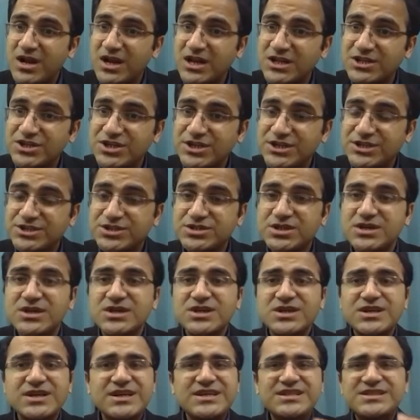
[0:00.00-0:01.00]
Bangladesh,
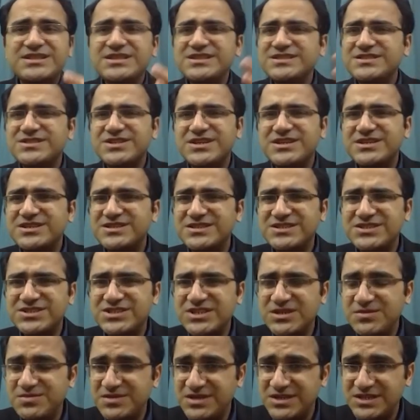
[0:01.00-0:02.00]
in these countries,
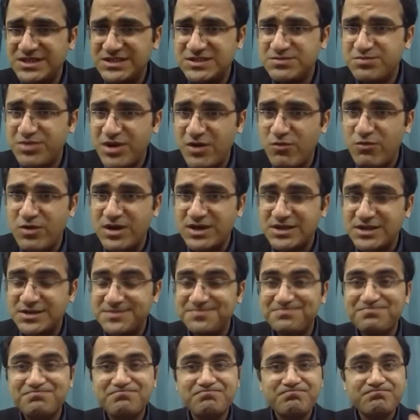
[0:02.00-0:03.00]
TB is prevalent.
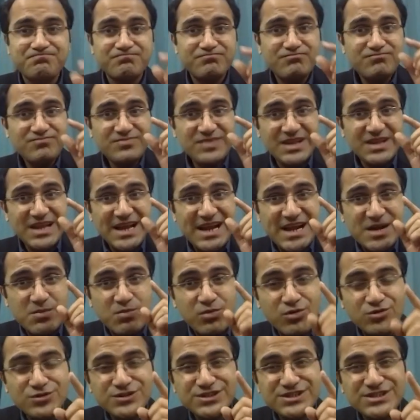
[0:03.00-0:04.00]
And
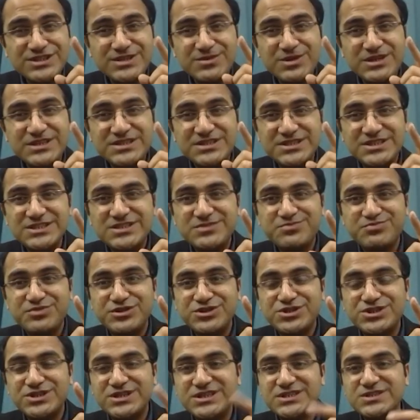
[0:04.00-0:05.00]
mostly these
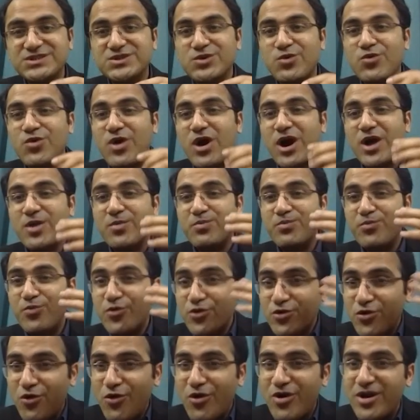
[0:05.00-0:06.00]
patients who are
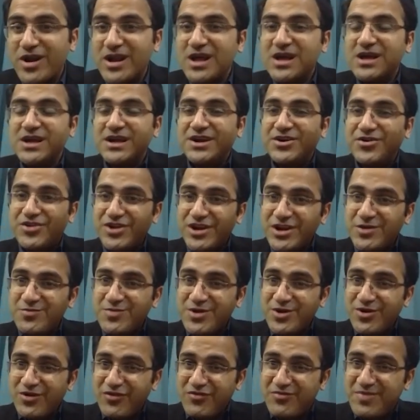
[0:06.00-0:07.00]
put on
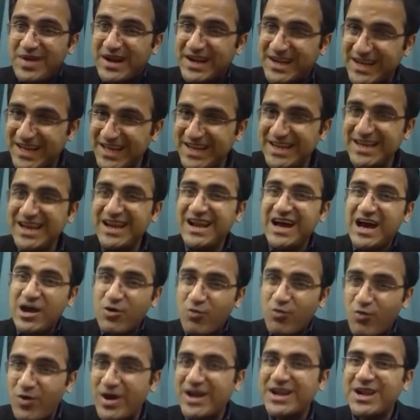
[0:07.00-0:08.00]
treatment of bacterial or
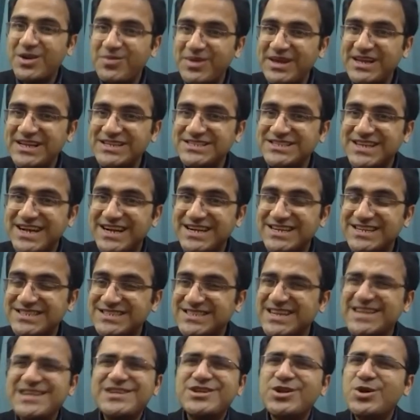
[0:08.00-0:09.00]
viral
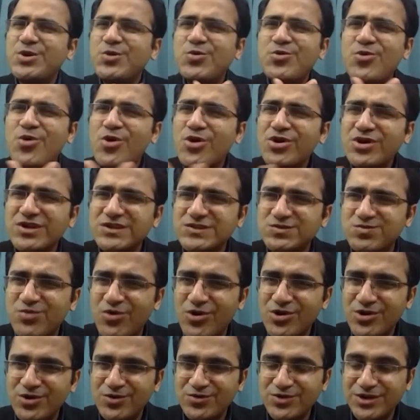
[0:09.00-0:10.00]
meningitis, and they do not
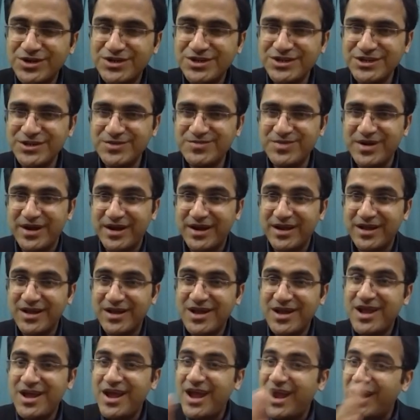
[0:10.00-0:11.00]
respond to the treatment.
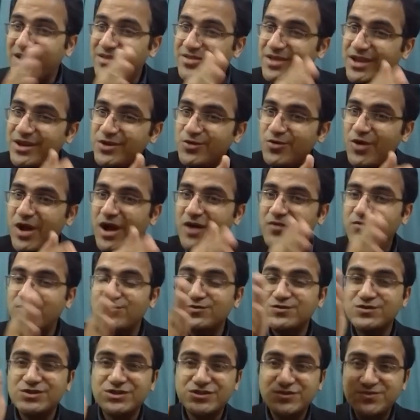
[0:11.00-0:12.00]
And then you have
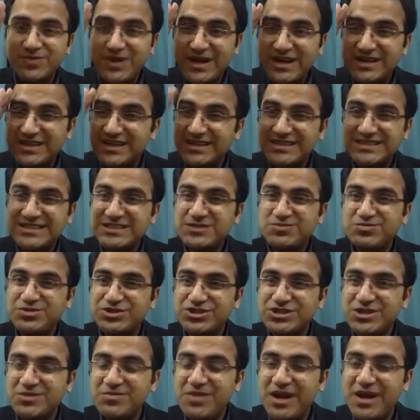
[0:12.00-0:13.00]
to suspect that this
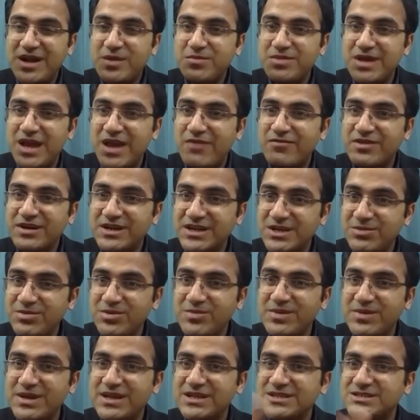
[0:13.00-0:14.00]
patient might be having
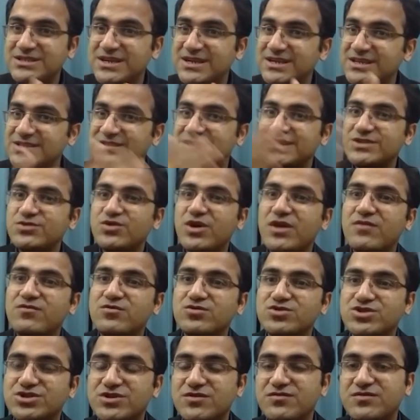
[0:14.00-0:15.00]
TB meningitis, and you have
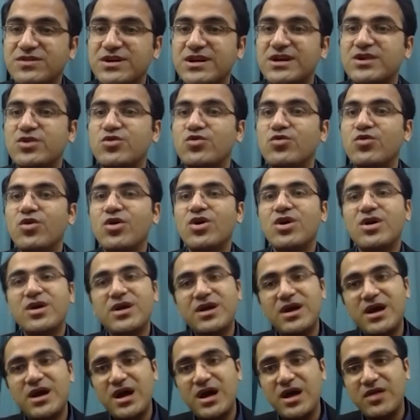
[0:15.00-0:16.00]
to shift it to
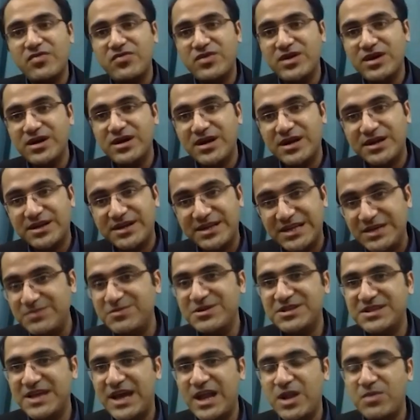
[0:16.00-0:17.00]
the
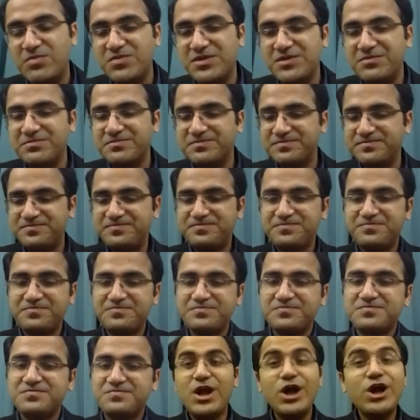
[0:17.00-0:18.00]
TB therapy.
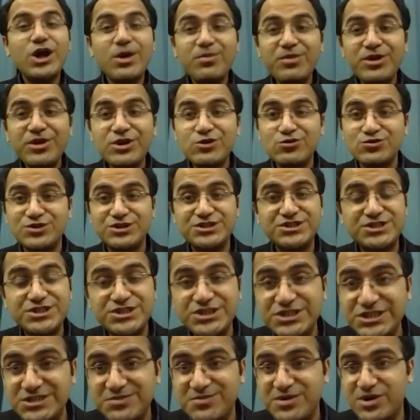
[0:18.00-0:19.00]
Coming to the
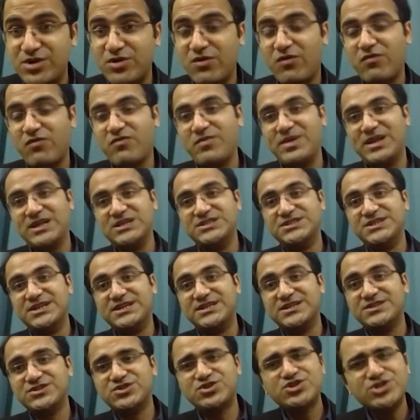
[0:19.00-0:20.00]
treatment of
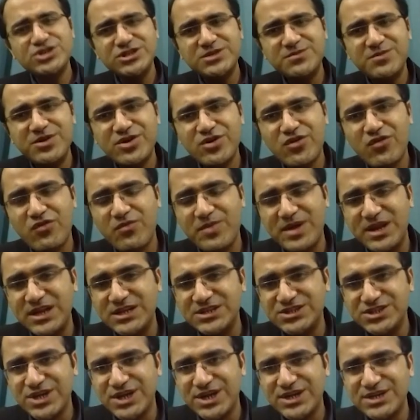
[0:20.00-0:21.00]
meningitis. Treatment of
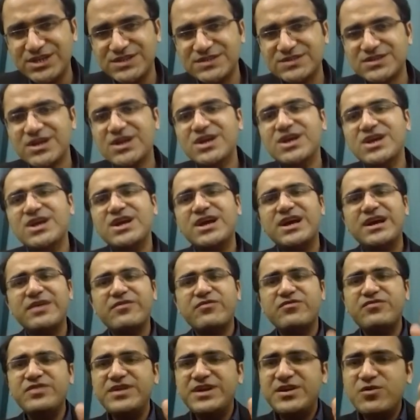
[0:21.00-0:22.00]
meningitis,
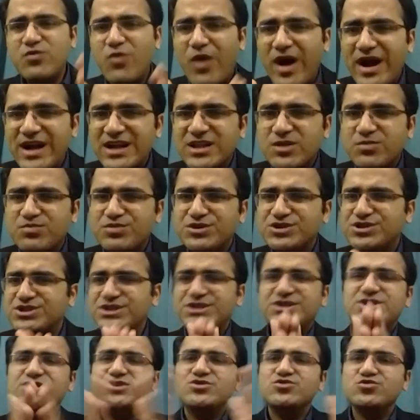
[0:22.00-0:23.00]
we divide the
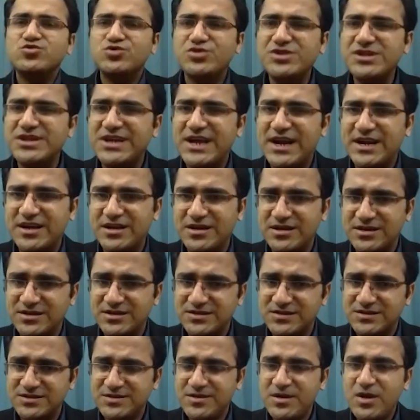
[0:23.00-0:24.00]
patient into three
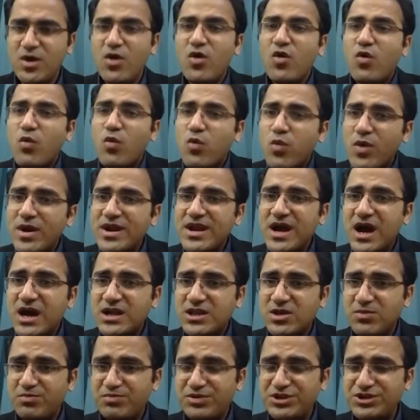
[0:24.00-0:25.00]
categories. One
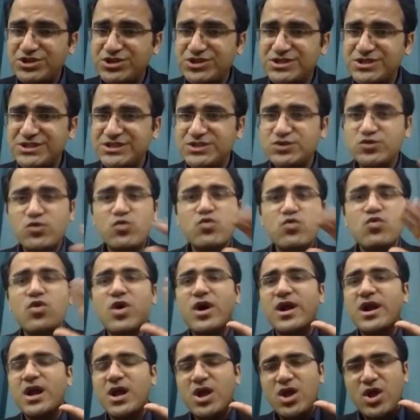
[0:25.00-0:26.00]
are the patients who
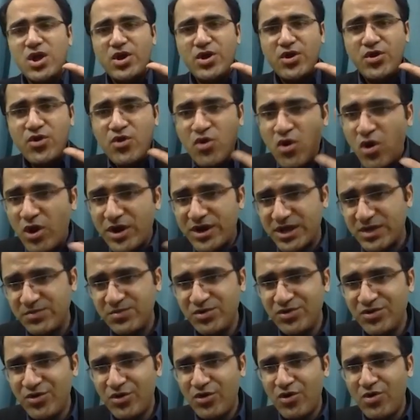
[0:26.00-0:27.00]
are not
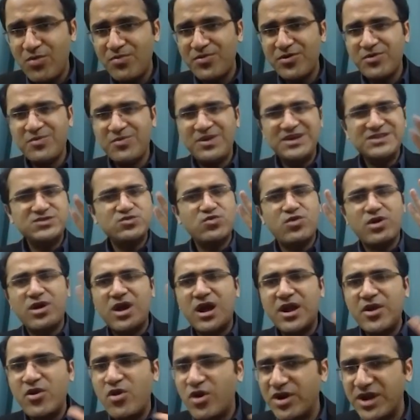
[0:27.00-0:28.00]
immunocompromised, who
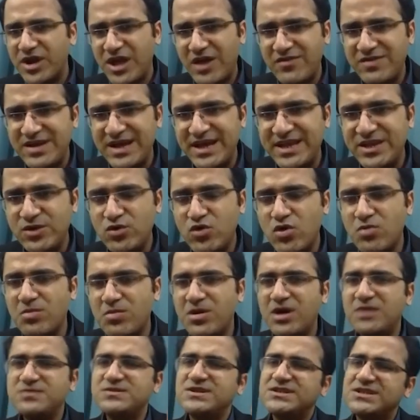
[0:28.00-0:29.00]
are not having any
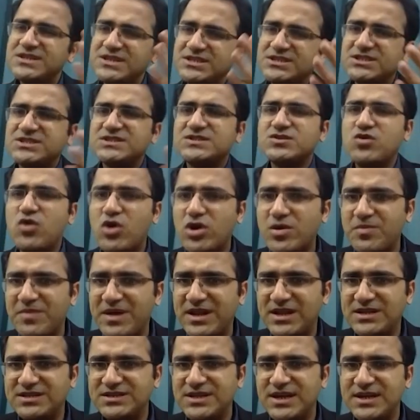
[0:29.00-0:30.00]
comorbidities, and they just got
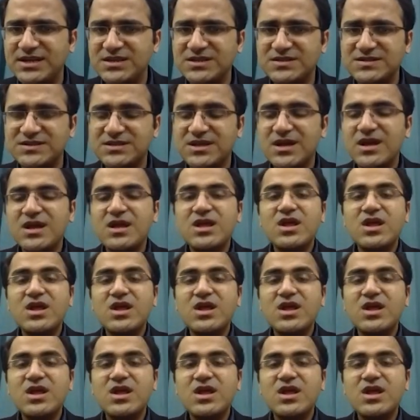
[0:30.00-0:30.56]
meningitis.